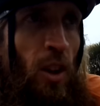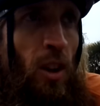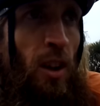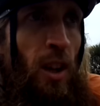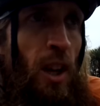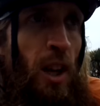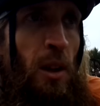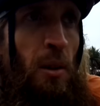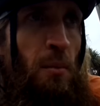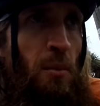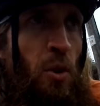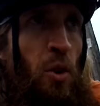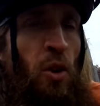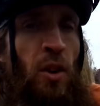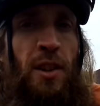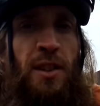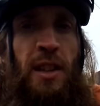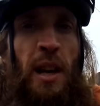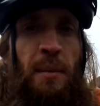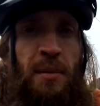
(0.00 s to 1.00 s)

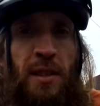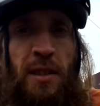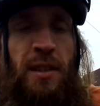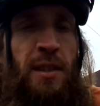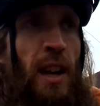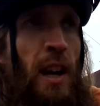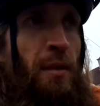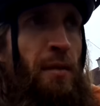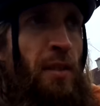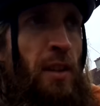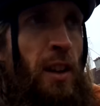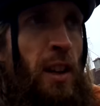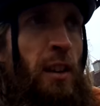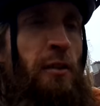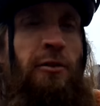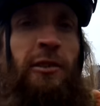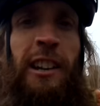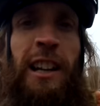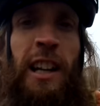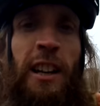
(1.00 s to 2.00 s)
Cordyceps is
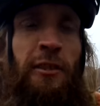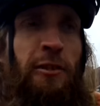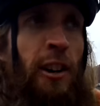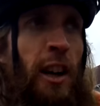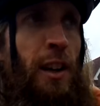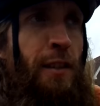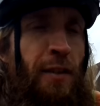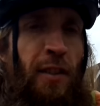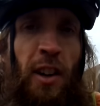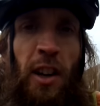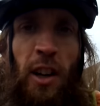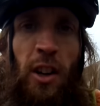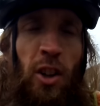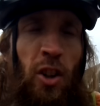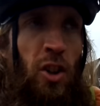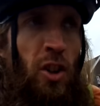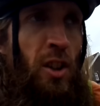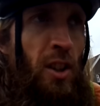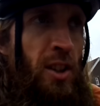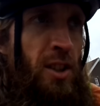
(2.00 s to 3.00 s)
definitely really great for your
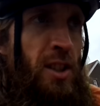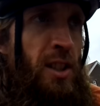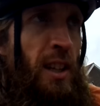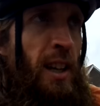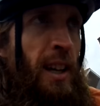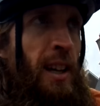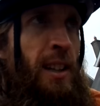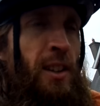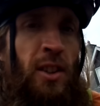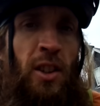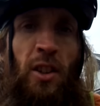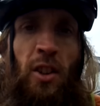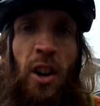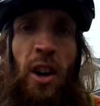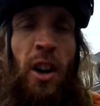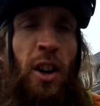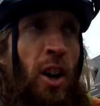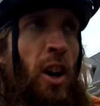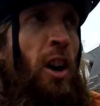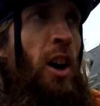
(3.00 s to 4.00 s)
lungs and
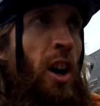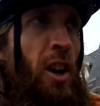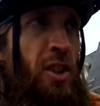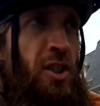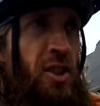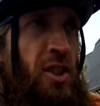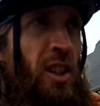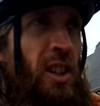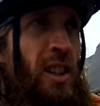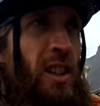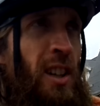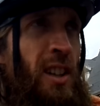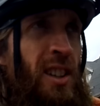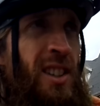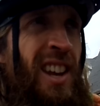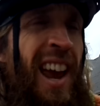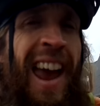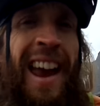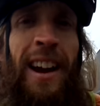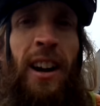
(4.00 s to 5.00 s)
oxygen and
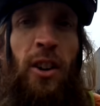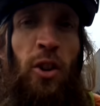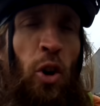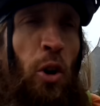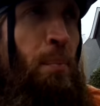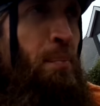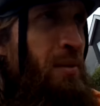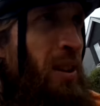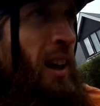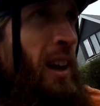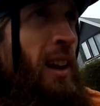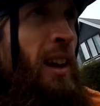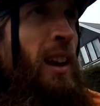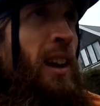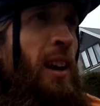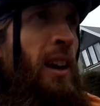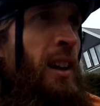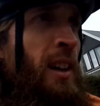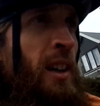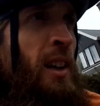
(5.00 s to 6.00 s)
air uptake.
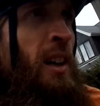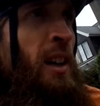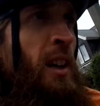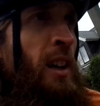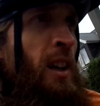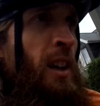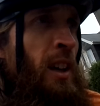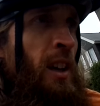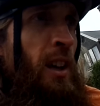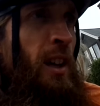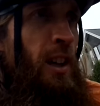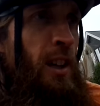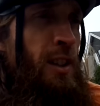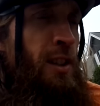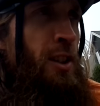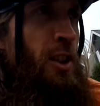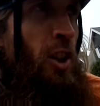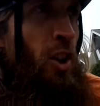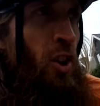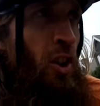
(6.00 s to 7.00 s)

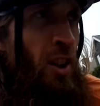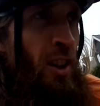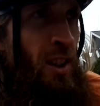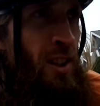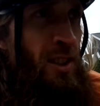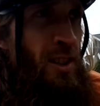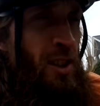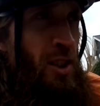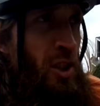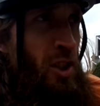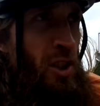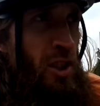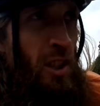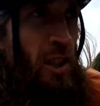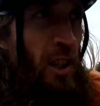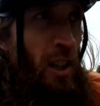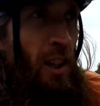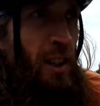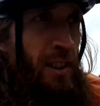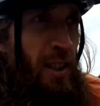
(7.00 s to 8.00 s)
Its lungs,
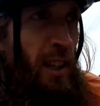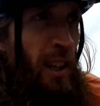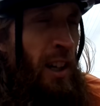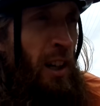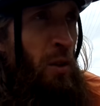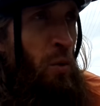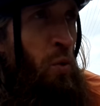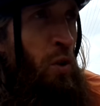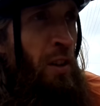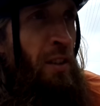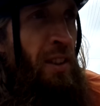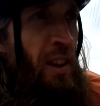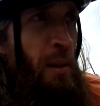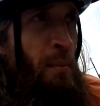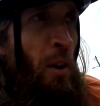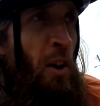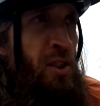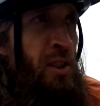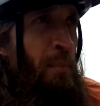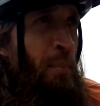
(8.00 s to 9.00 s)
I think, are one of the
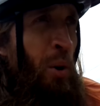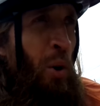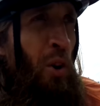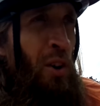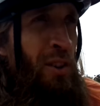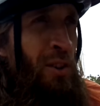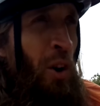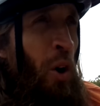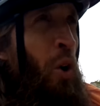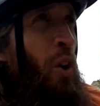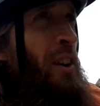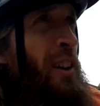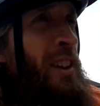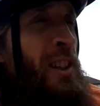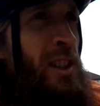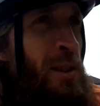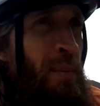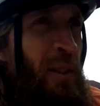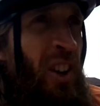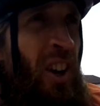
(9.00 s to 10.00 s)
most important
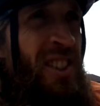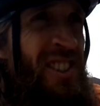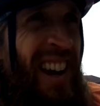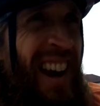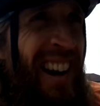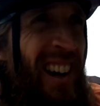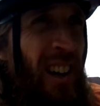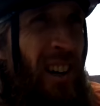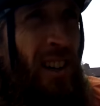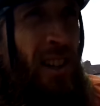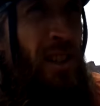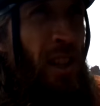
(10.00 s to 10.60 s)
organs because air